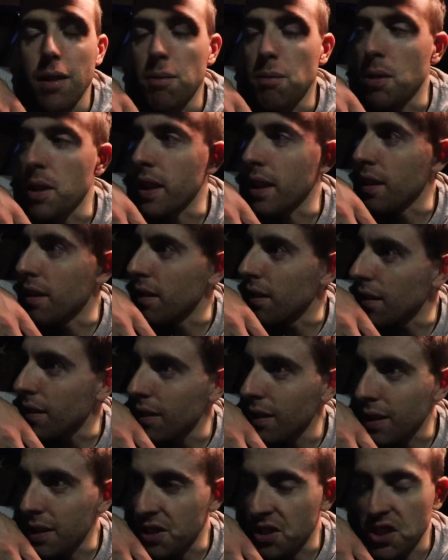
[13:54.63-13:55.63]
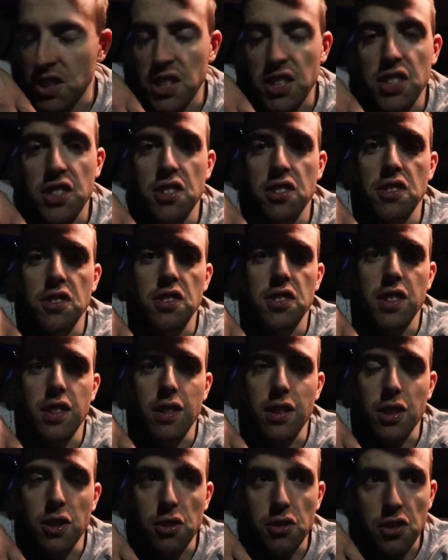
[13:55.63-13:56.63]
being consistent
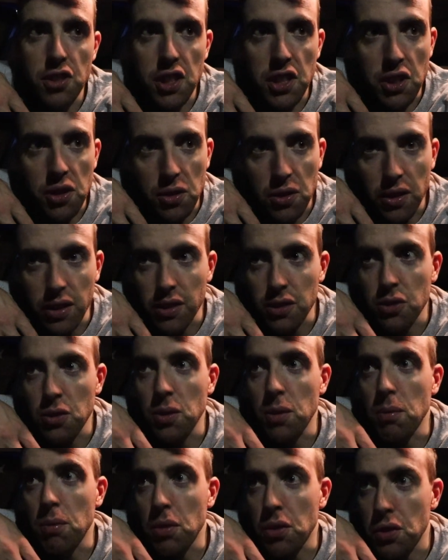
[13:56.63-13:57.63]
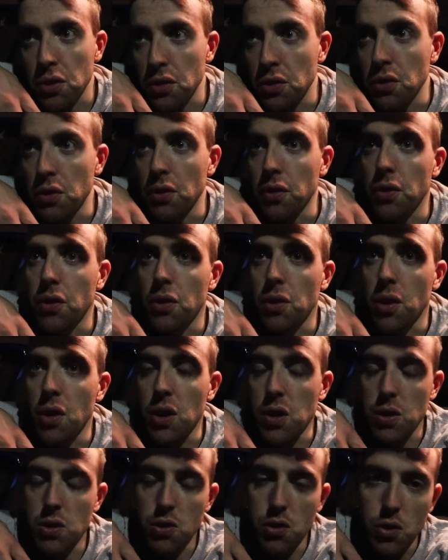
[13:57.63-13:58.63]
and continuing to improve
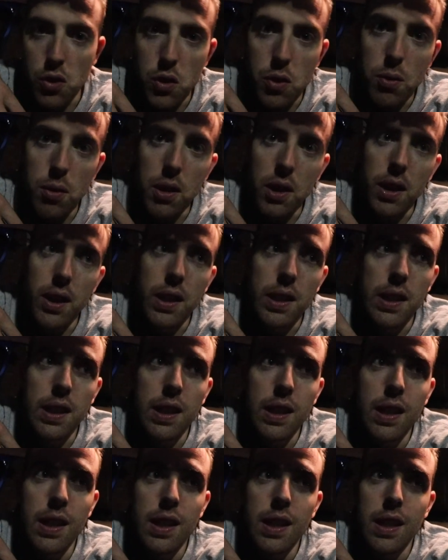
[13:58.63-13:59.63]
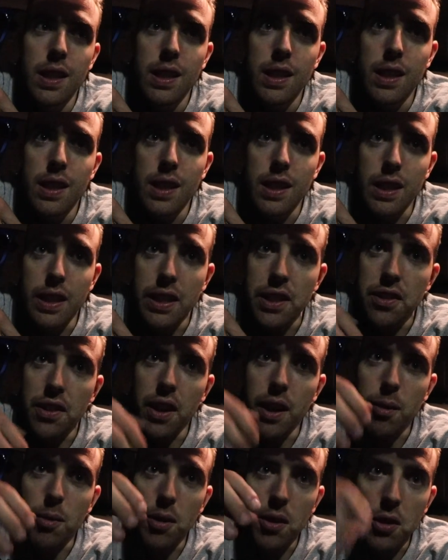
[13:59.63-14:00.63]
throughout October,
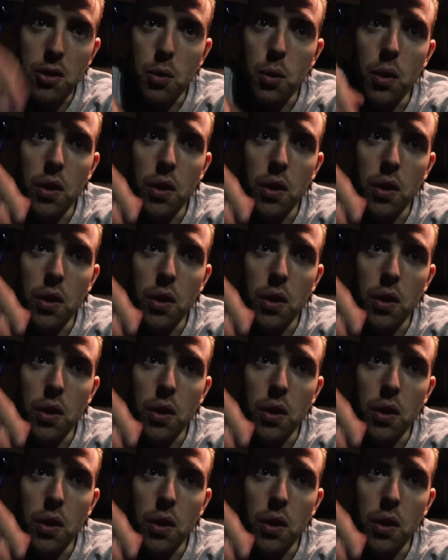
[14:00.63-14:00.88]
leading up to this